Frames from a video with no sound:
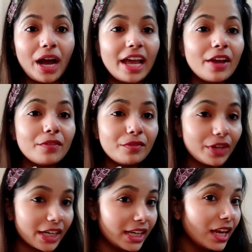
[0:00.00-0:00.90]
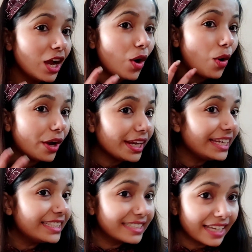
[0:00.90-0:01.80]
I have a very oily
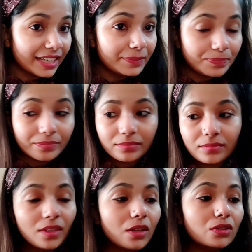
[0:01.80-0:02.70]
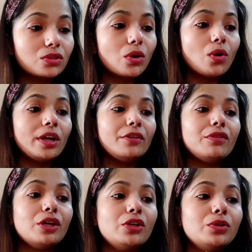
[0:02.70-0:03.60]
skin, so if
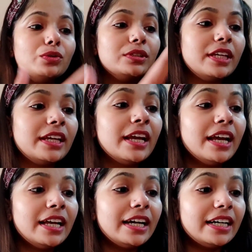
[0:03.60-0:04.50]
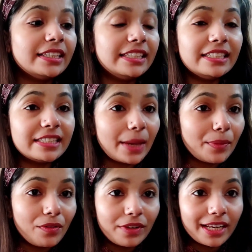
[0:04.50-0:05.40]
you are using these type
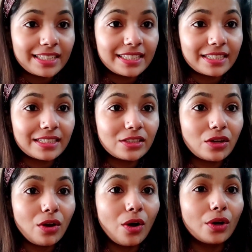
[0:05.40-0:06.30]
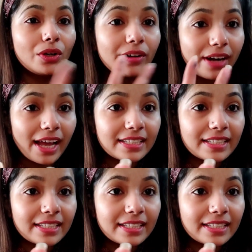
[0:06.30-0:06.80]
of cleansers on your dry